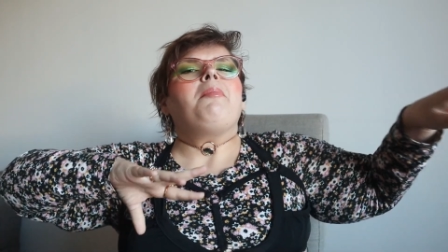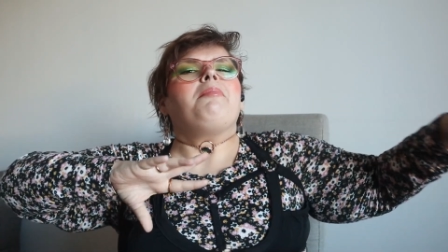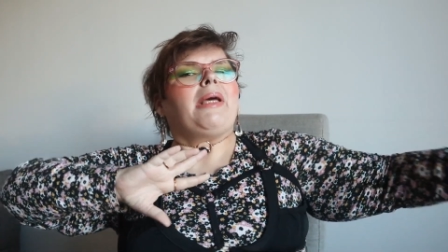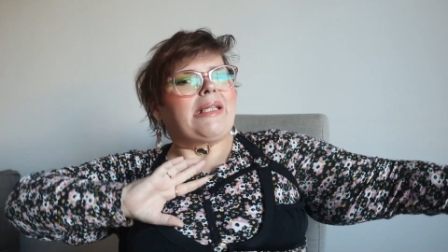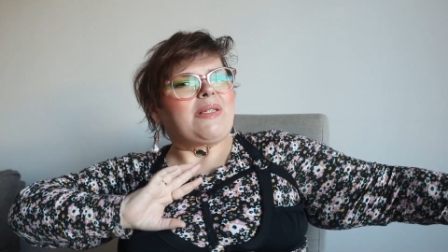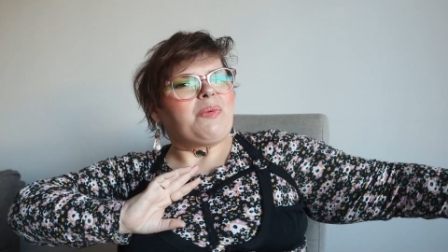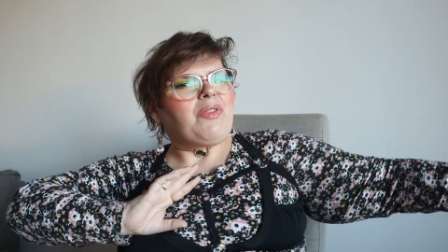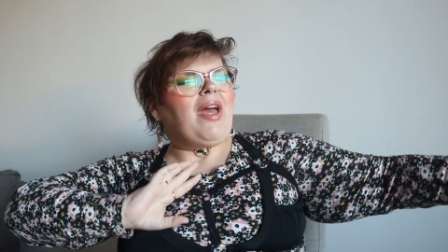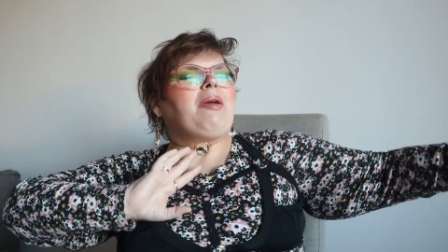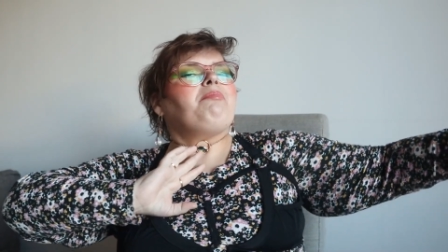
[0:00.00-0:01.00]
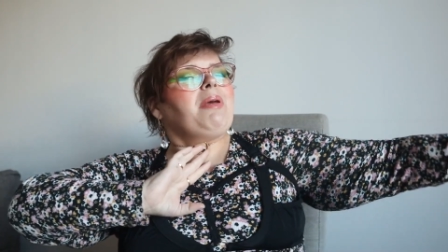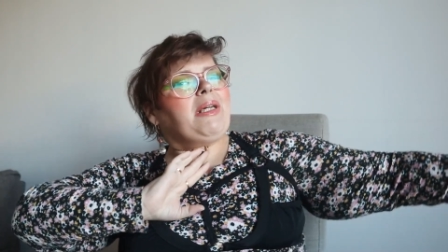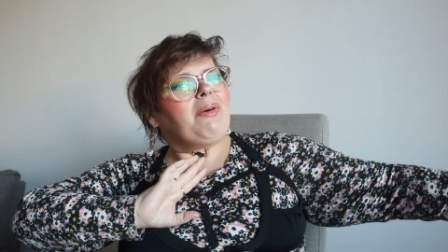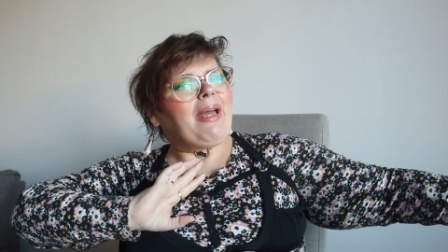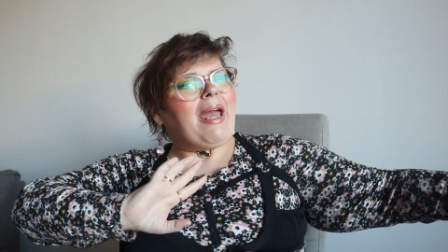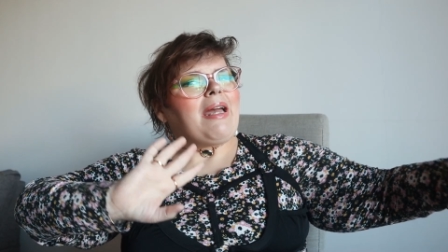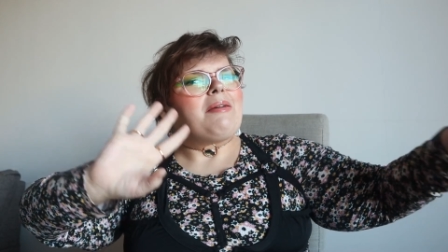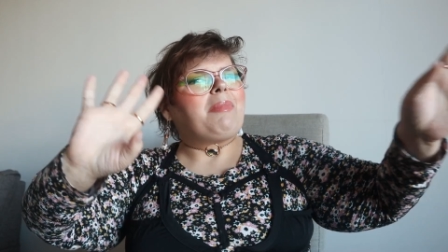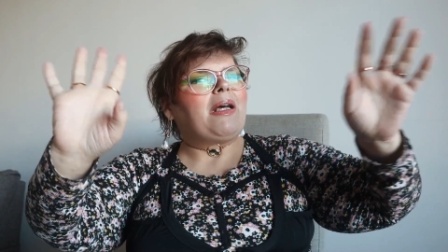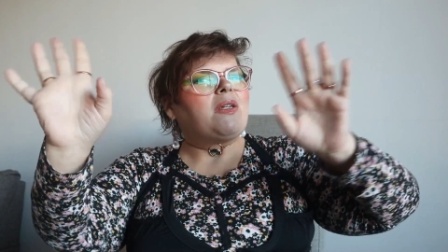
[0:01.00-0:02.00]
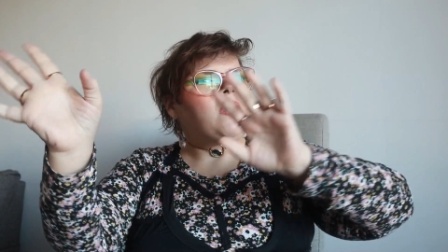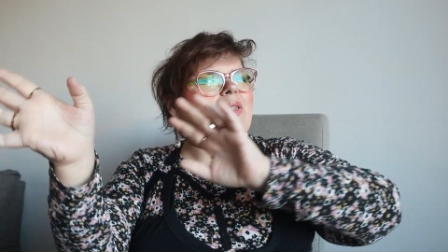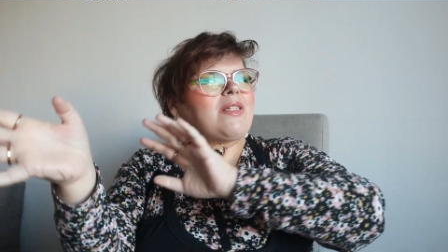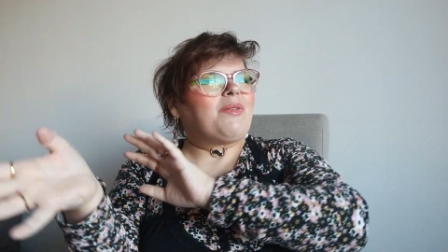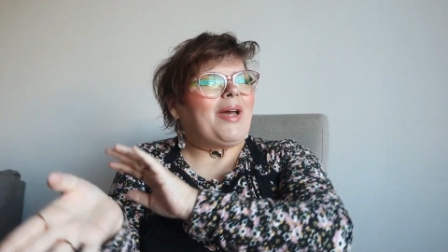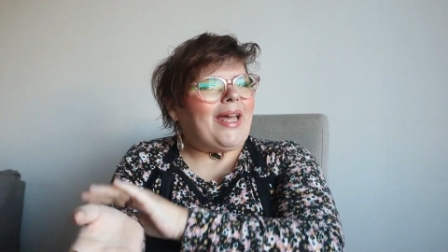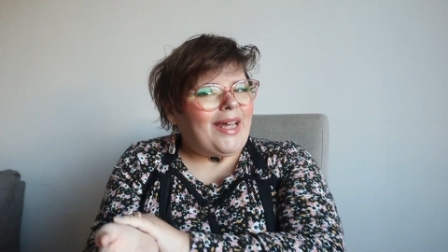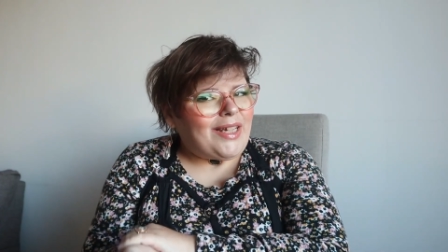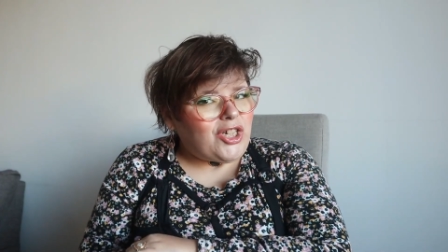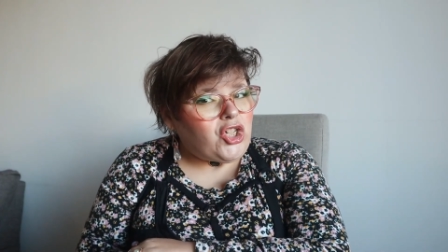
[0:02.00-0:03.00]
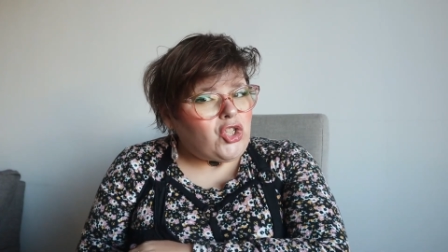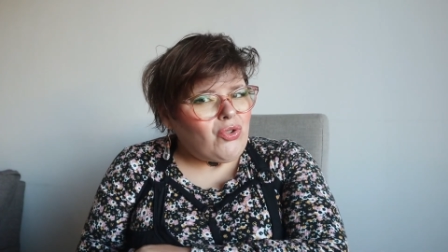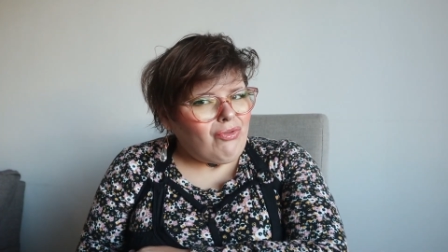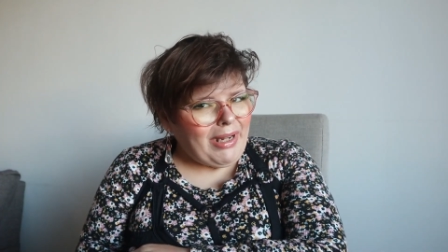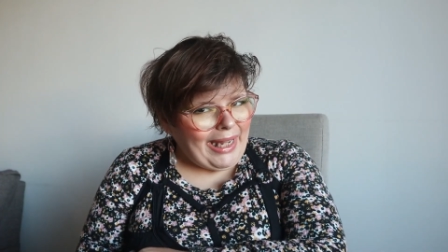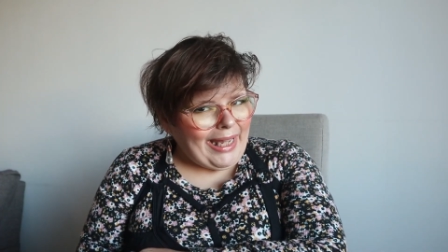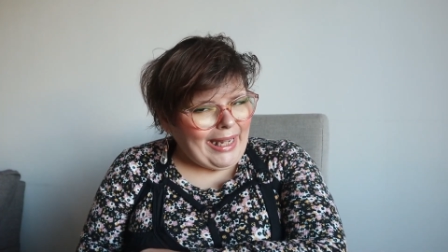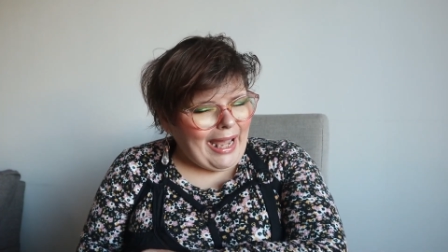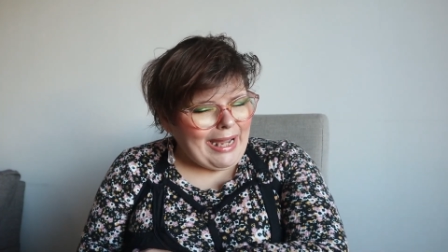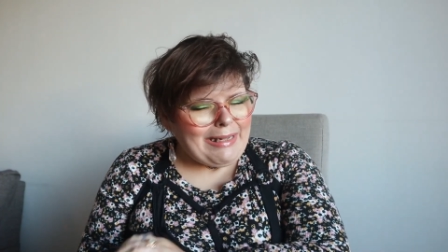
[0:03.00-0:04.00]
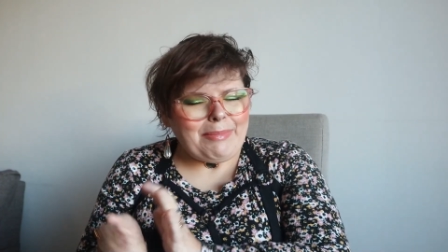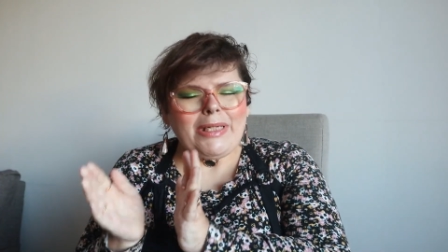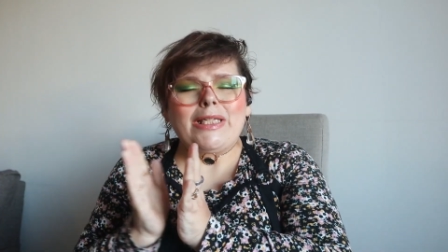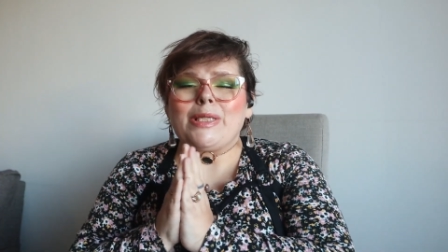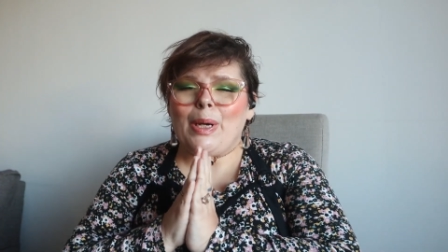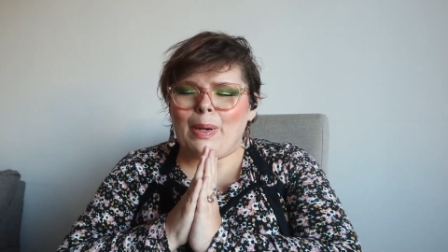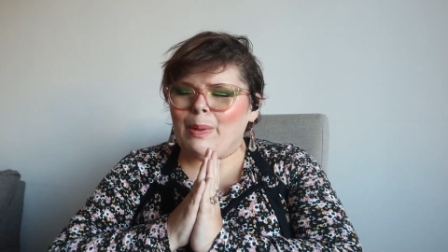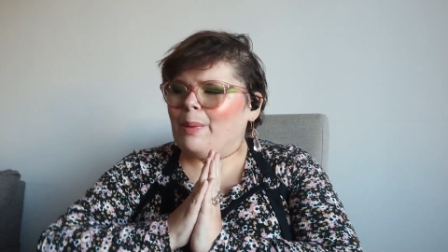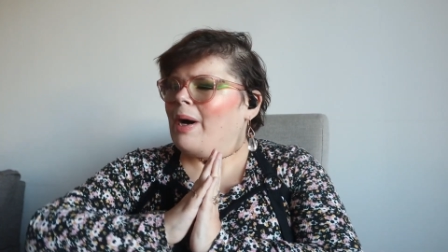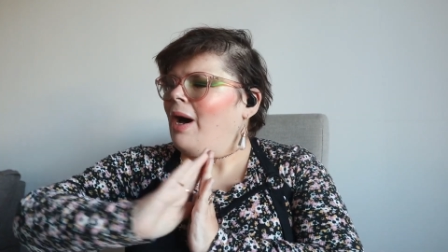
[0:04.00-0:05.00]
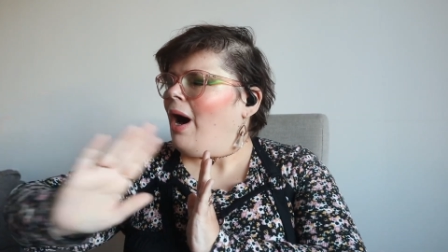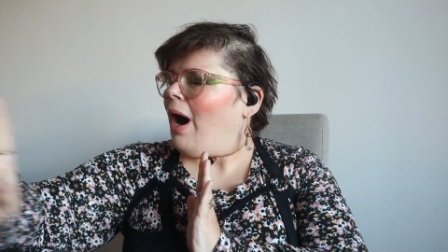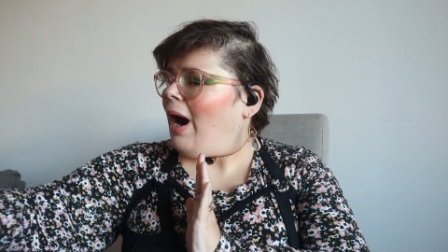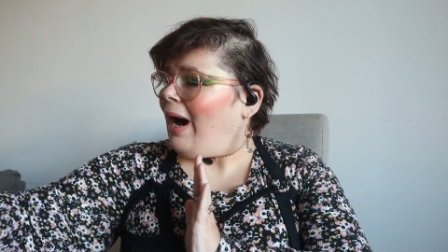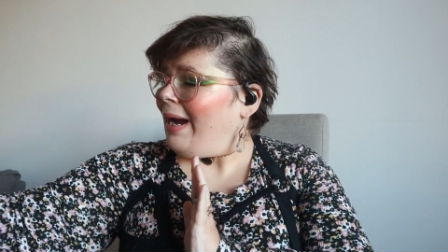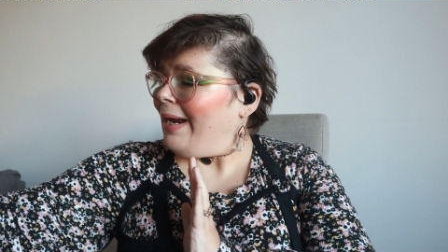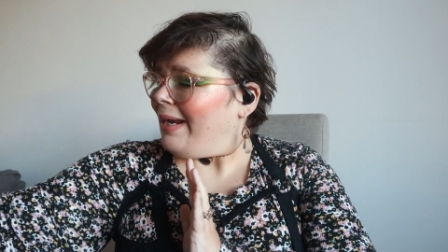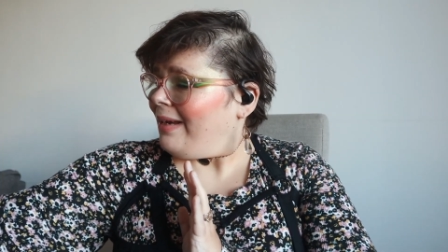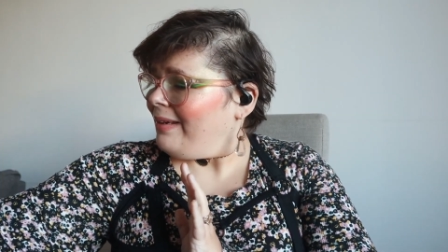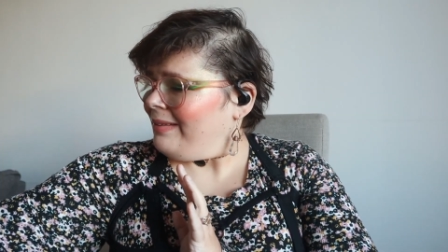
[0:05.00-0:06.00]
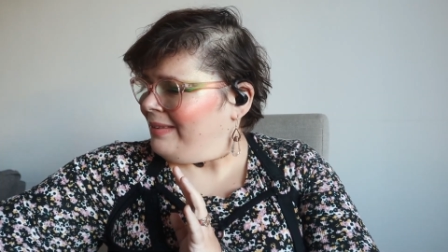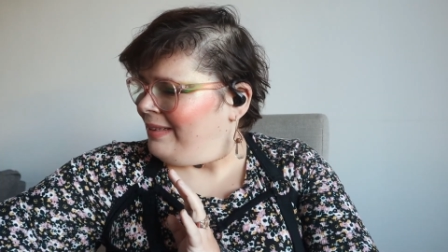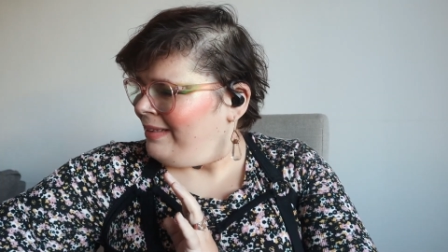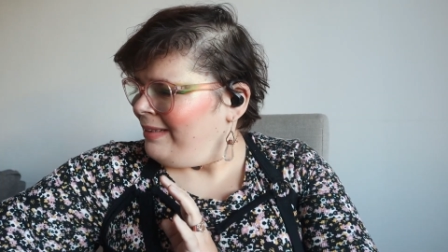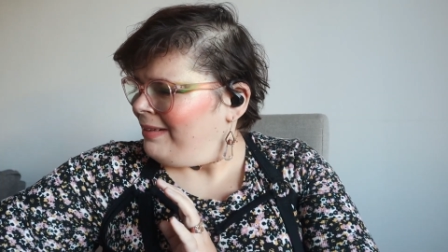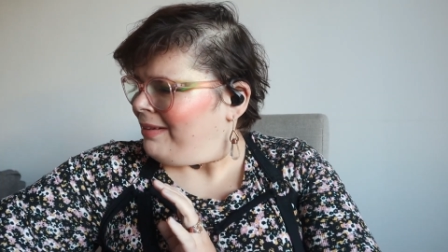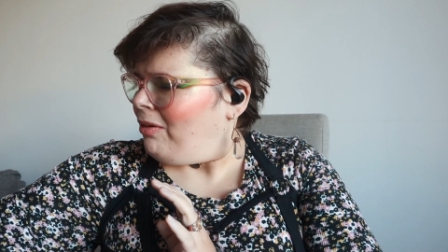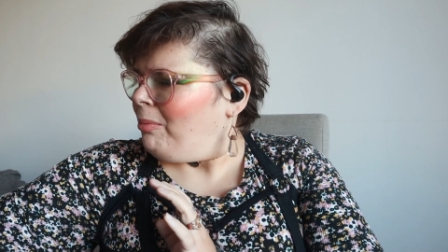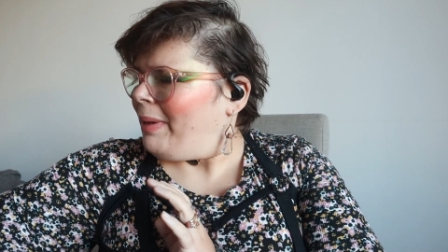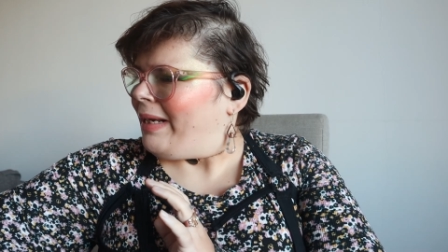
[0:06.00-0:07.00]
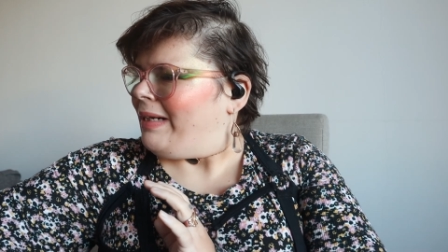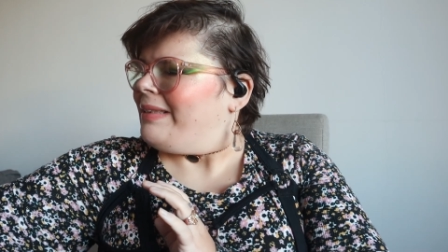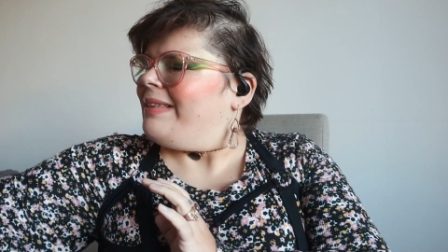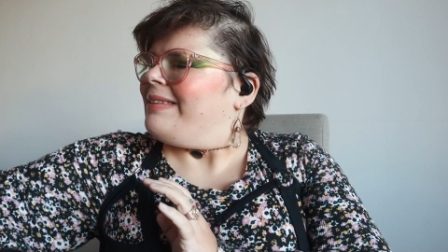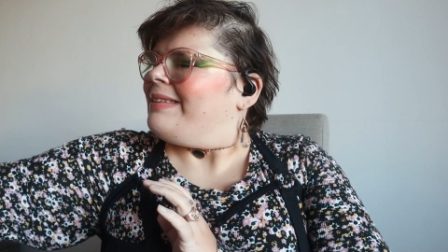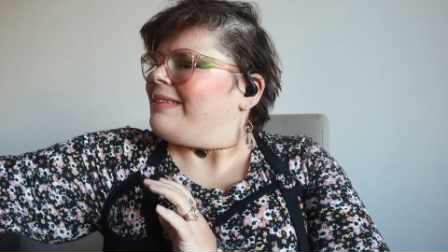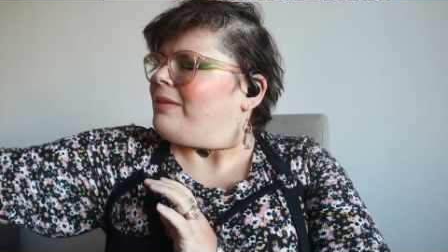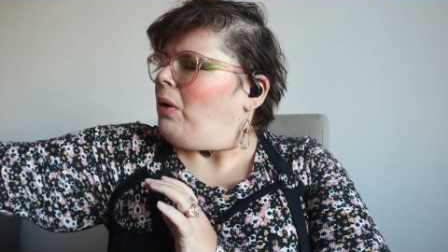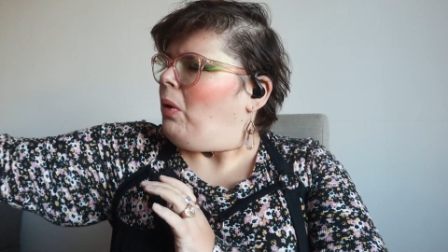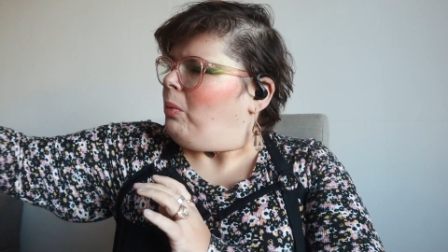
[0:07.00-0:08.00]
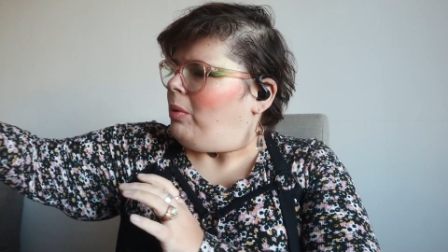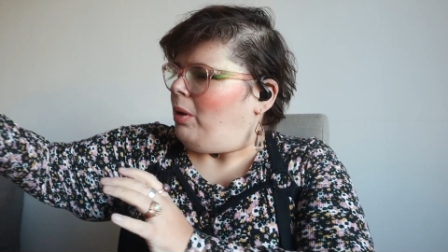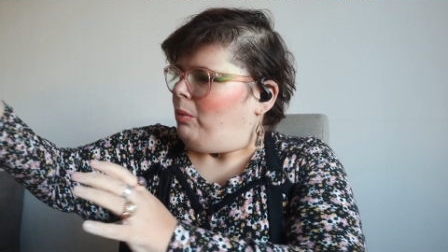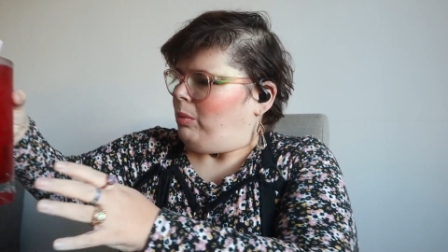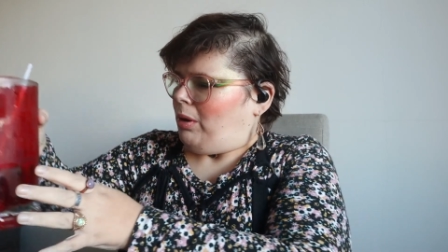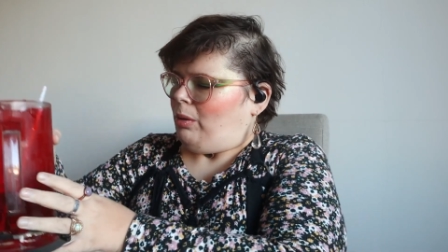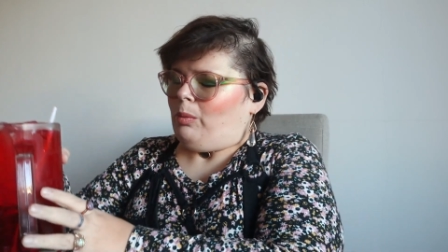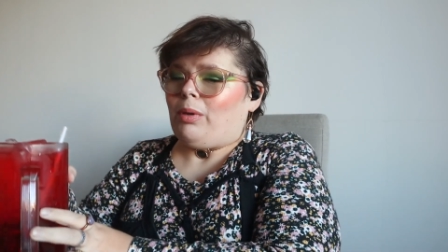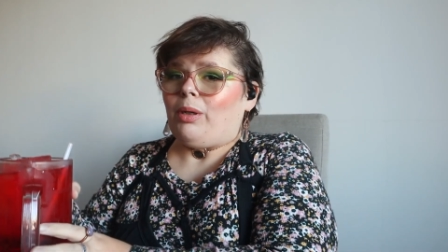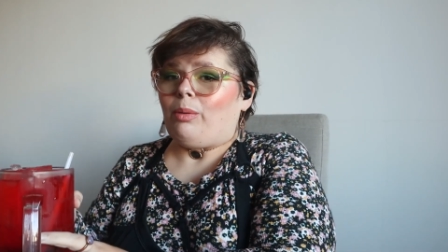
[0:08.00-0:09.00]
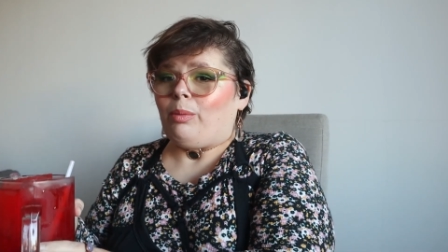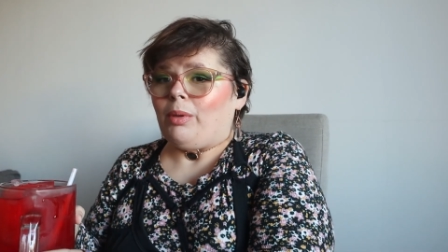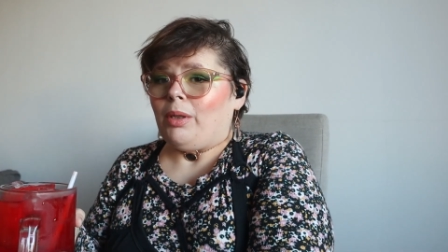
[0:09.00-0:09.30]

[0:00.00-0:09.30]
mixed with a bingo game and also a drinking game. So I, oh my God, this is, oh, oh, oh, oh.